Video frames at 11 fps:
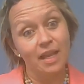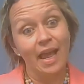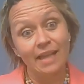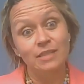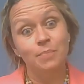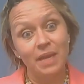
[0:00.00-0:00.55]

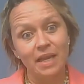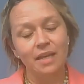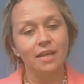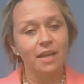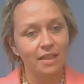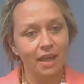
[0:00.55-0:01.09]
has
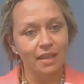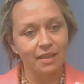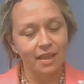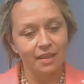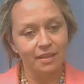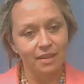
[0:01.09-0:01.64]
been that
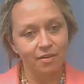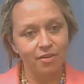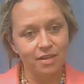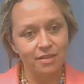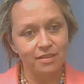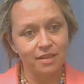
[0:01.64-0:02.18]
that there
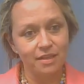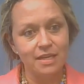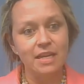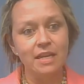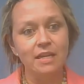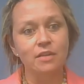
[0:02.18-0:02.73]
is a
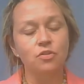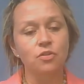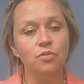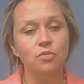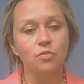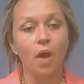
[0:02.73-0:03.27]
need
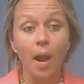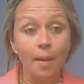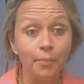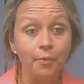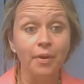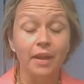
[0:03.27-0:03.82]
to
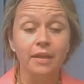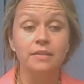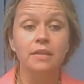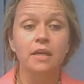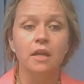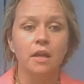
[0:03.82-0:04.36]
operate